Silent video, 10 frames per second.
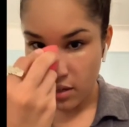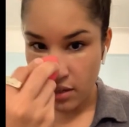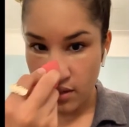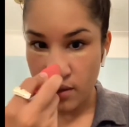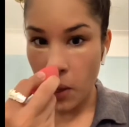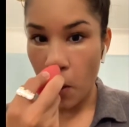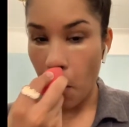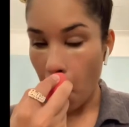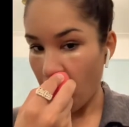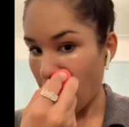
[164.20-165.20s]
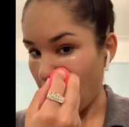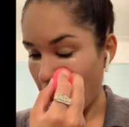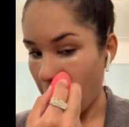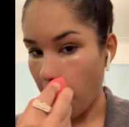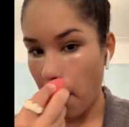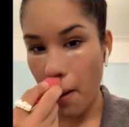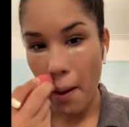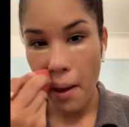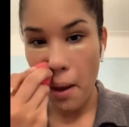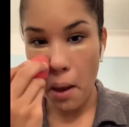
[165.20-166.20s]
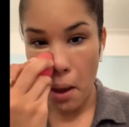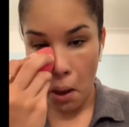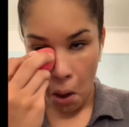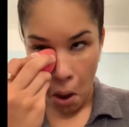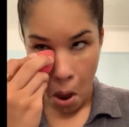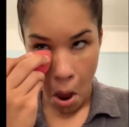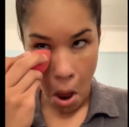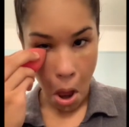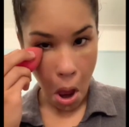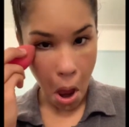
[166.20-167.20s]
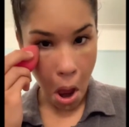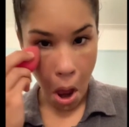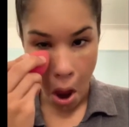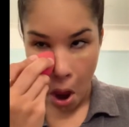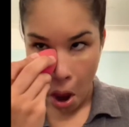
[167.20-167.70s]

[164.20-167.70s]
[no speech]